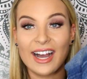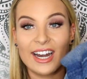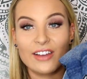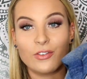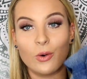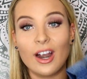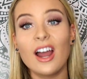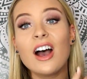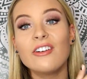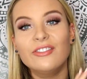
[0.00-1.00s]
got it for
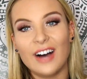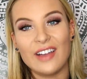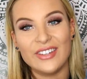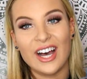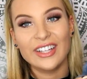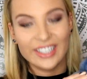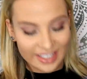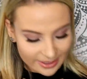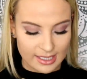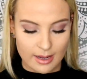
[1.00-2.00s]
five
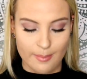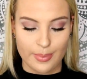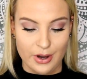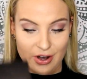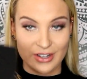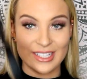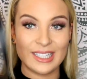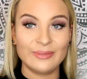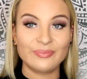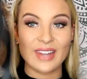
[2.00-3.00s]
dollars. This
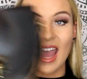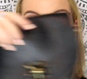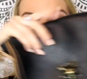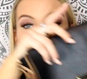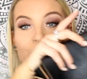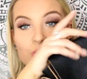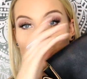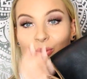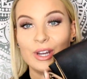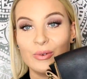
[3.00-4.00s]
purse at Rue
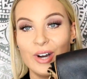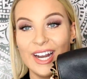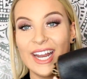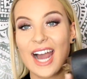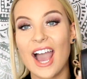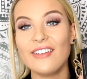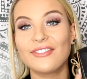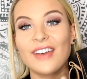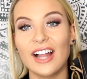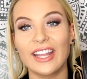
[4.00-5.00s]
twenty-one, and I
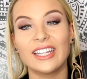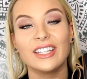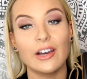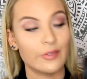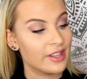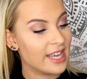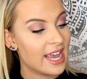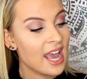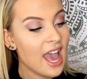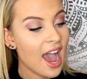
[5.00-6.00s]
fell in love with
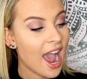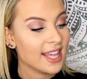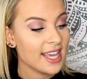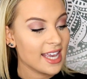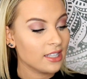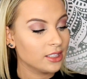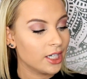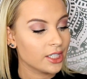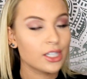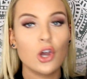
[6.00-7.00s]
it. I think it
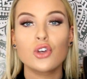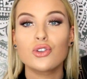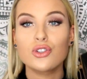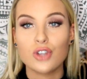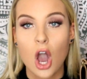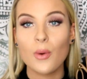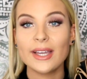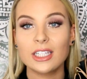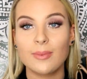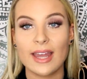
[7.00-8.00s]
looks so
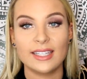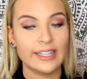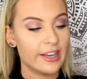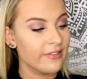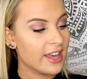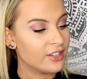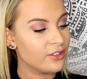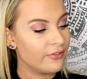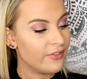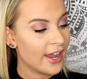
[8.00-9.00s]
expensive.
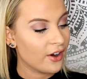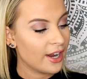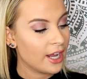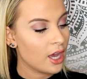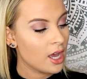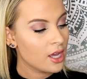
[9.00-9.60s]
It's very